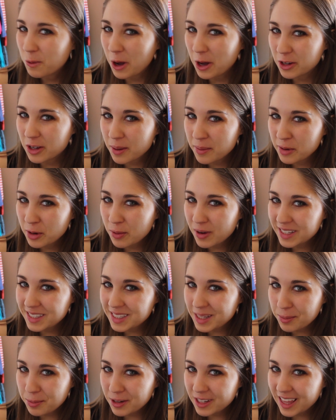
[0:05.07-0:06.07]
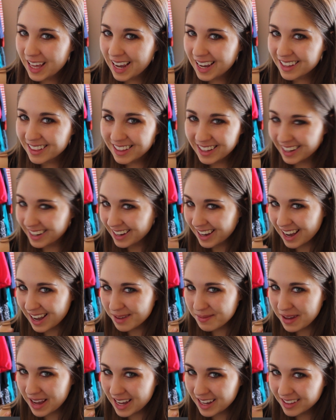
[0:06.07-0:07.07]
Welcome to What's Up with Haley.
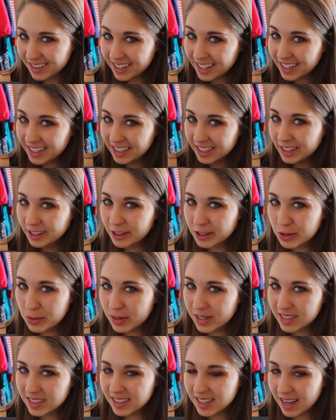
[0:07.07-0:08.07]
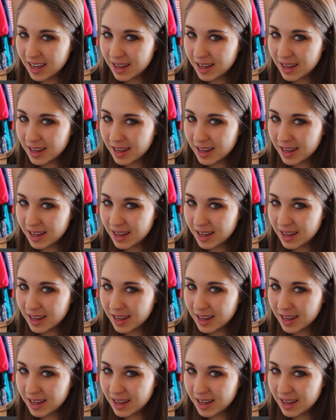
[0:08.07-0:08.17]
I'm Haley and here's what's